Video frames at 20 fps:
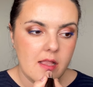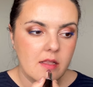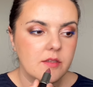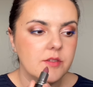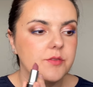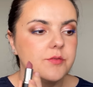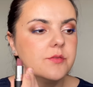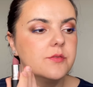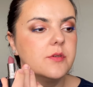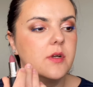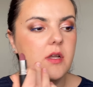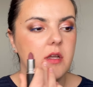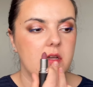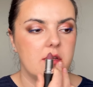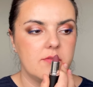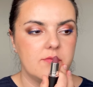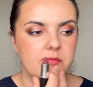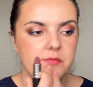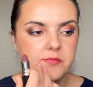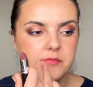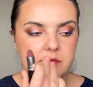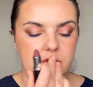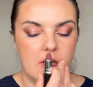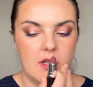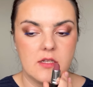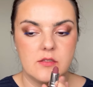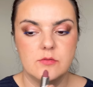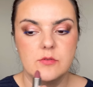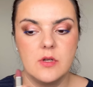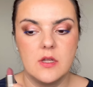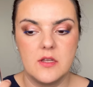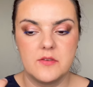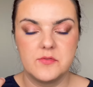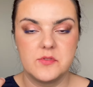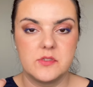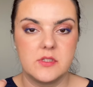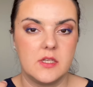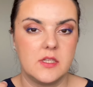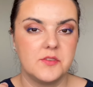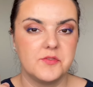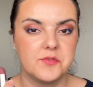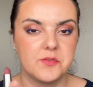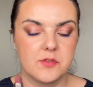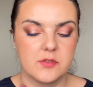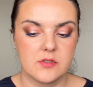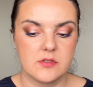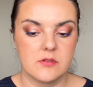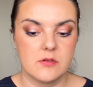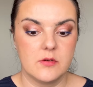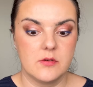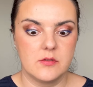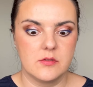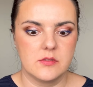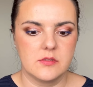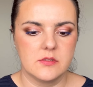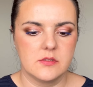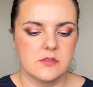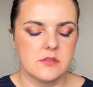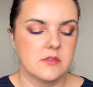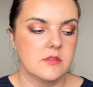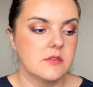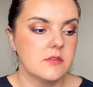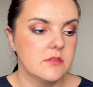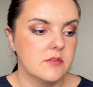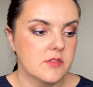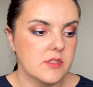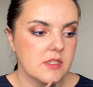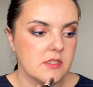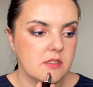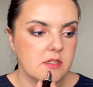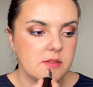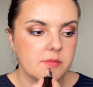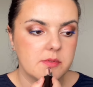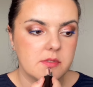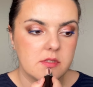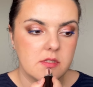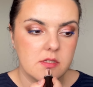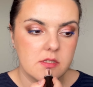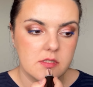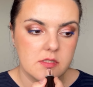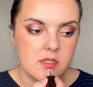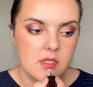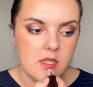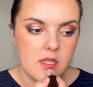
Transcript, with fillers: I do have stain for all the red lipsticks.